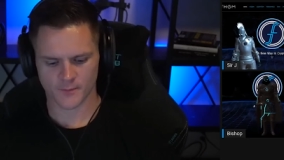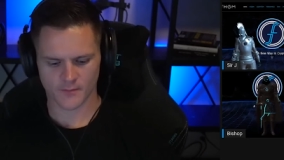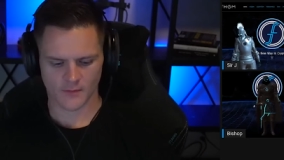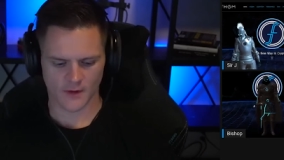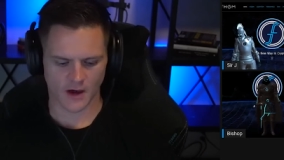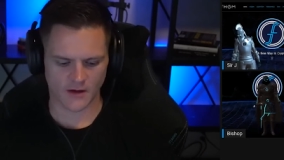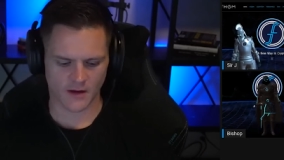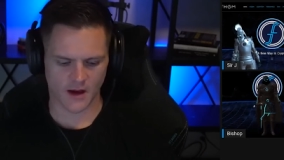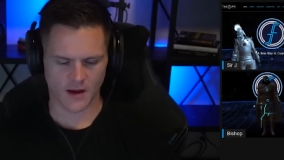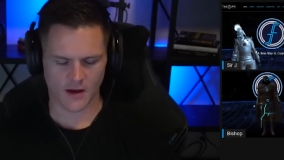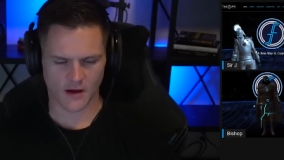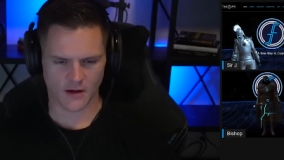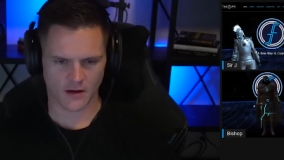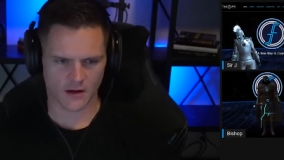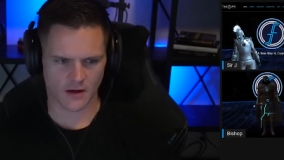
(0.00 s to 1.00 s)
and that
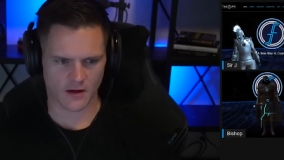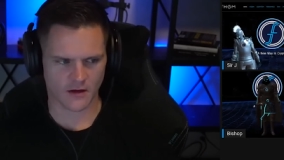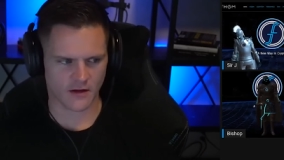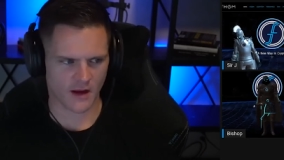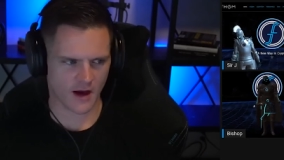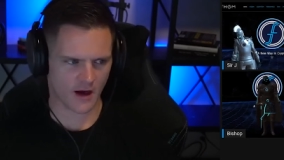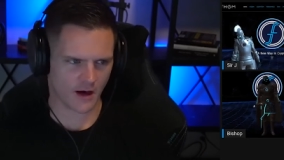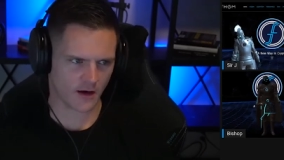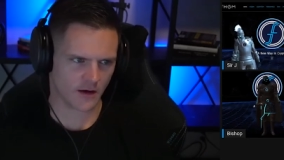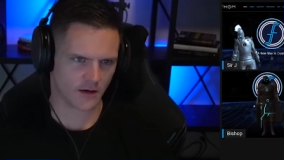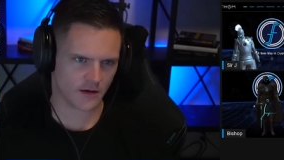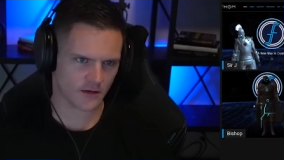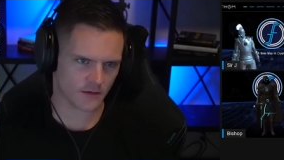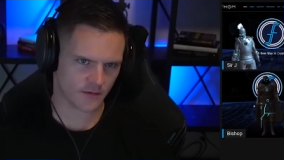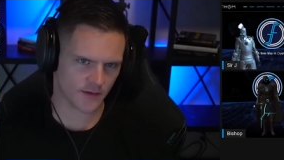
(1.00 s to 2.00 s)
and and that
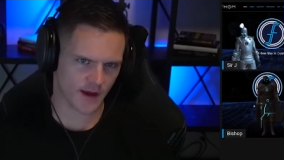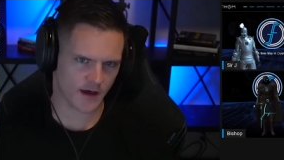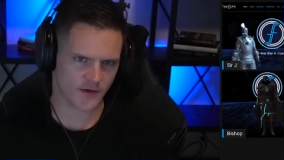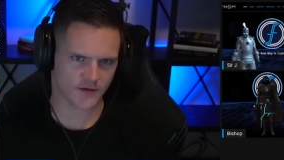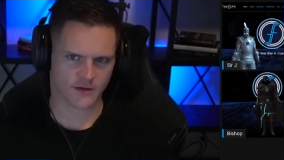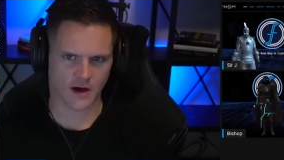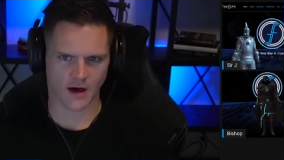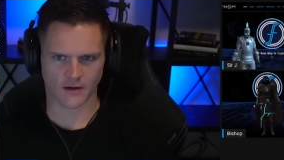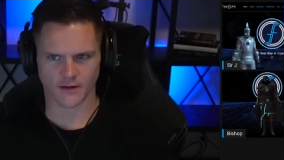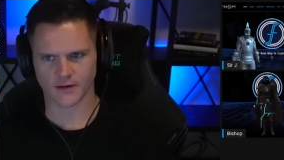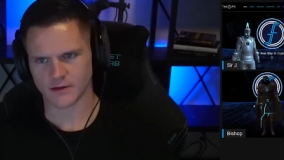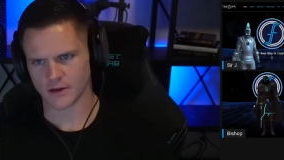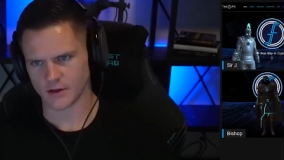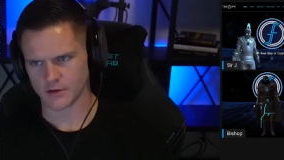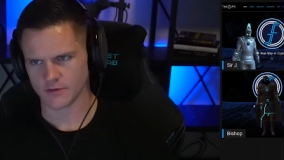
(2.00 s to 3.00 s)
that is kind of like
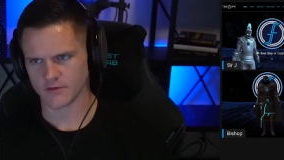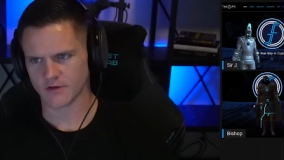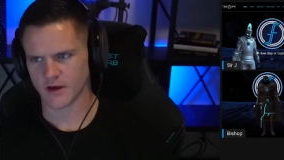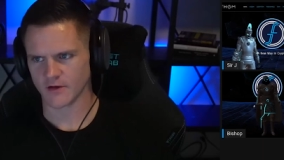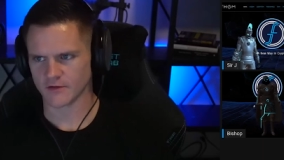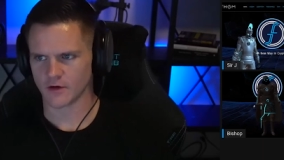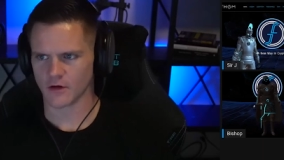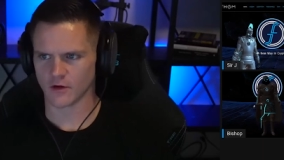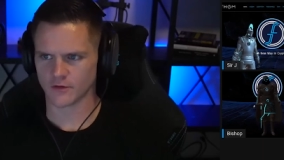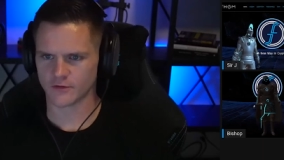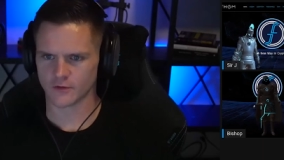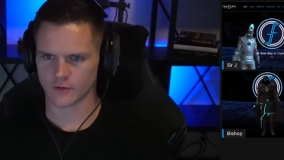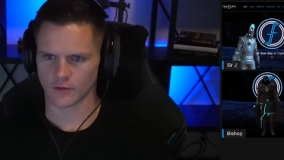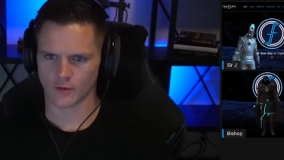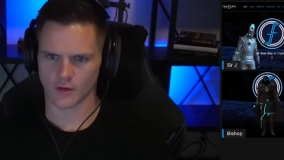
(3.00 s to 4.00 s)
the use case
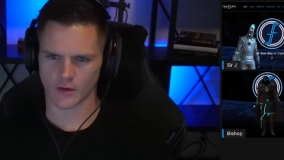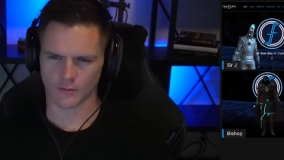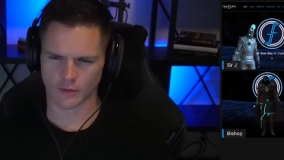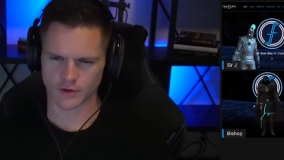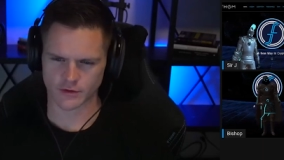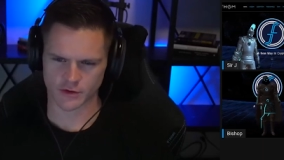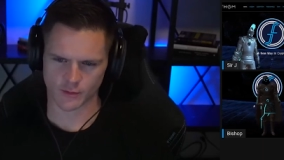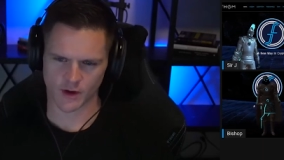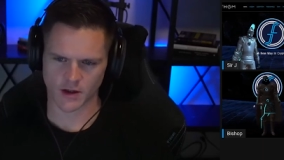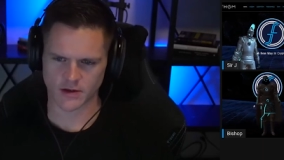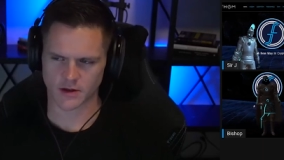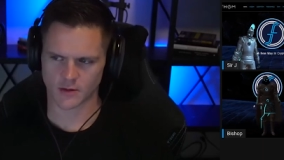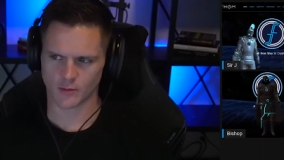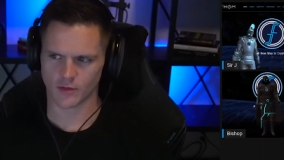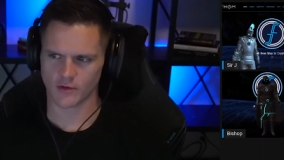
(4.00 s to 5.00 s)
also which you
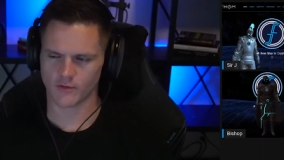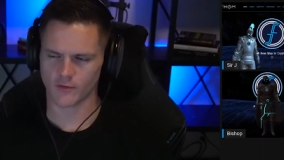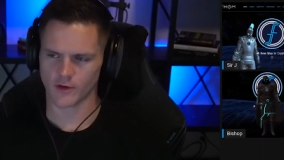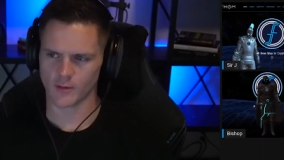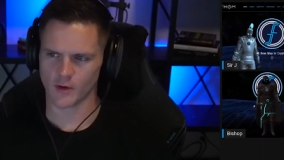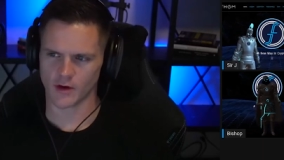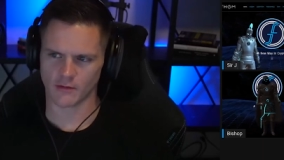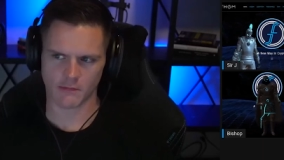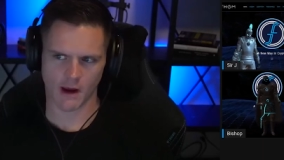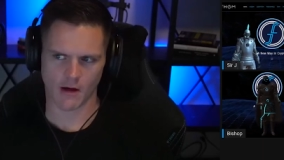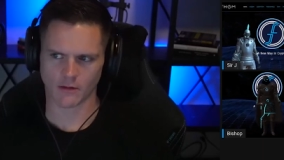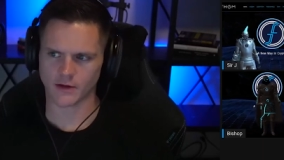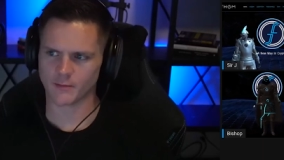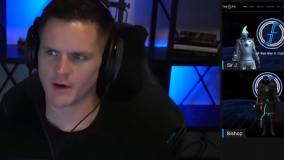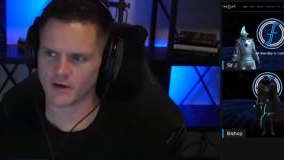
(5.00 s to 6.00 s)
mentioned briefly but
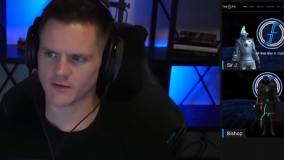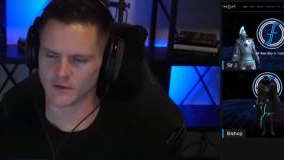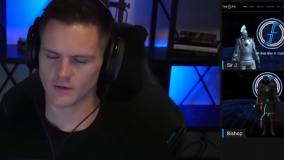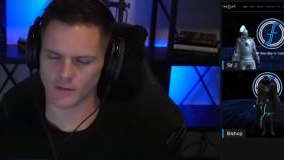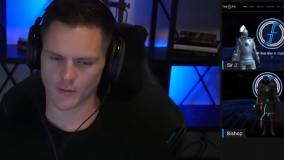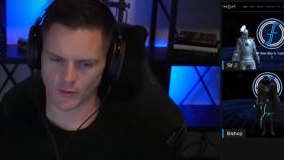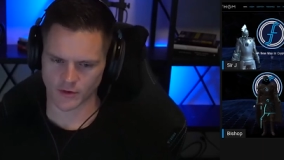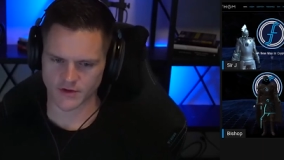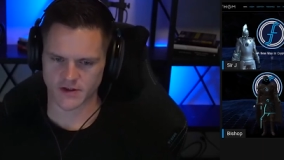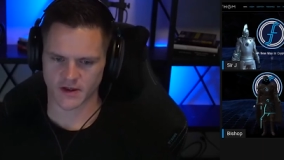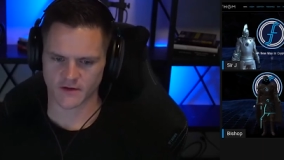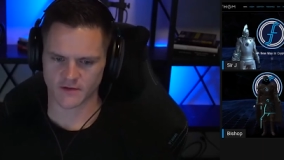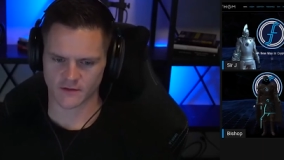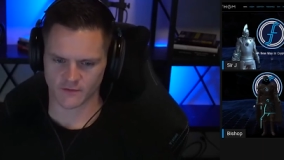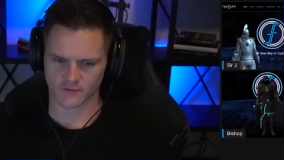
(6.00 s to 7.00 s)
now it makes a little bit more
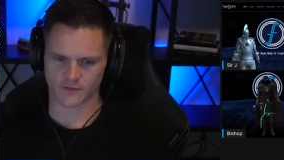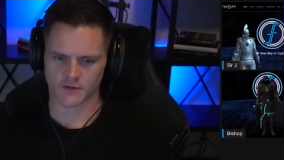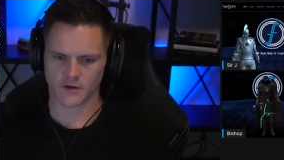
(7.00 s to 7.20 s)
sense of